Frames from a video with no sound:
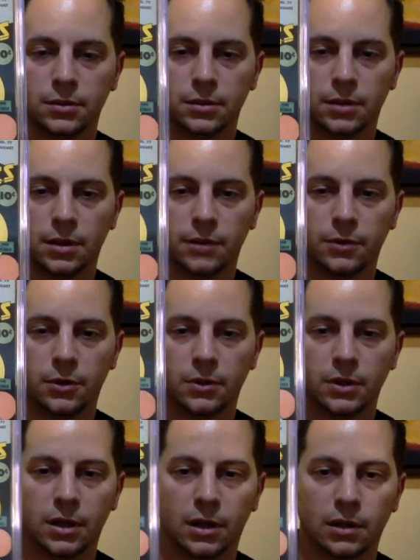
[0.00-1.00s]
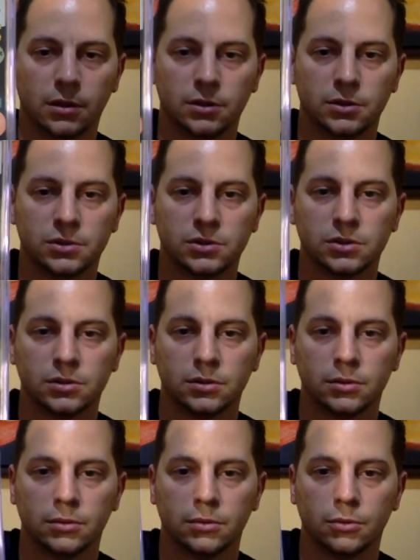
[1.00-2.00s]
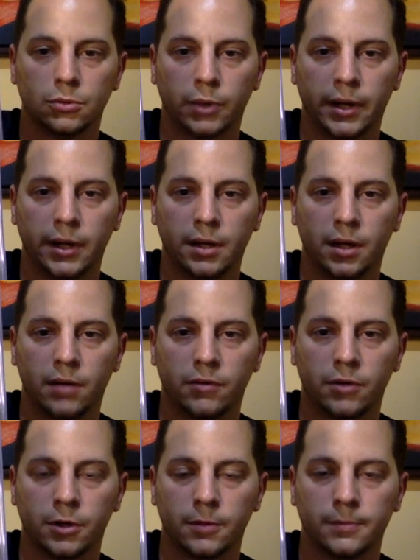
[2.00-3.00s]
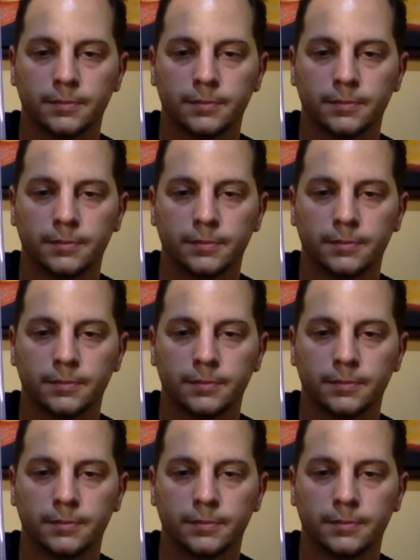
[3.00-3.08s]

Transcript: Love all the colors. Great cover.